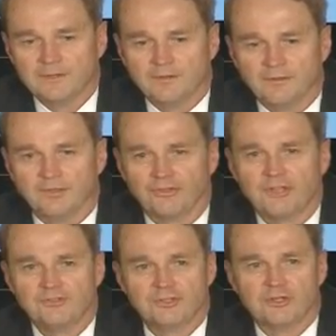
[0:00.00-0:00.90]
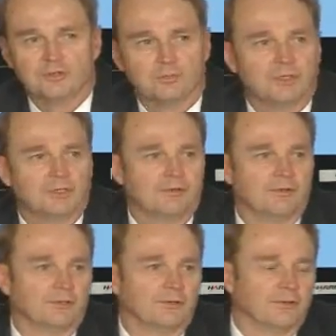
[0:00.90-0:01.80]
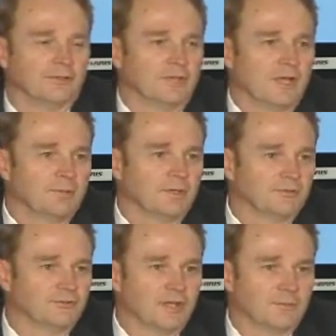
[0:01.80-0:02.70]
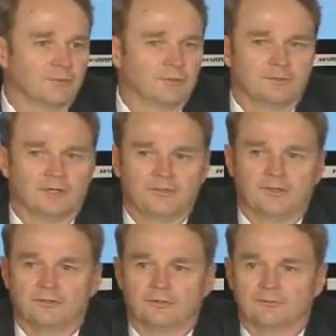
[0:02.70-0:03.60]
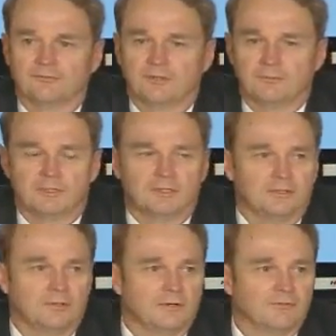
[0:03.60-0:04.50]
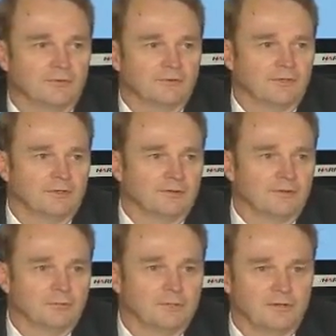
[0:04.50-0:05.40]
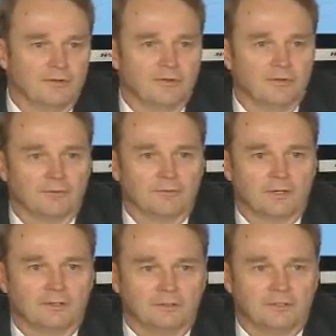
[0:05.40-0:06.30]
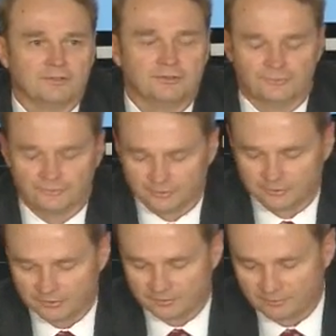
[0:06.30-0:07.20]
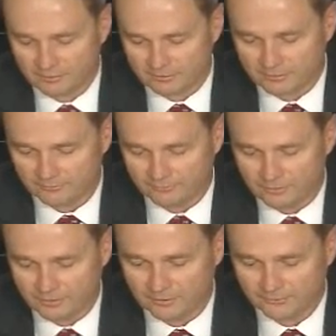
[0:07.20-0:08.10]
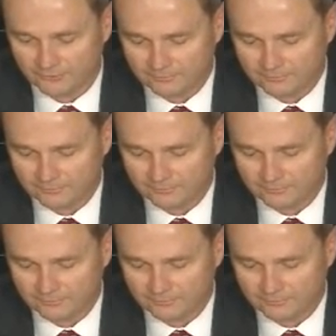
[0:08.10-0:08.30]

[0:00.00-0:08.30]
the things that underpin the topic of cyber, I think, are fundamentally no different than many of the other issues that are confronting us.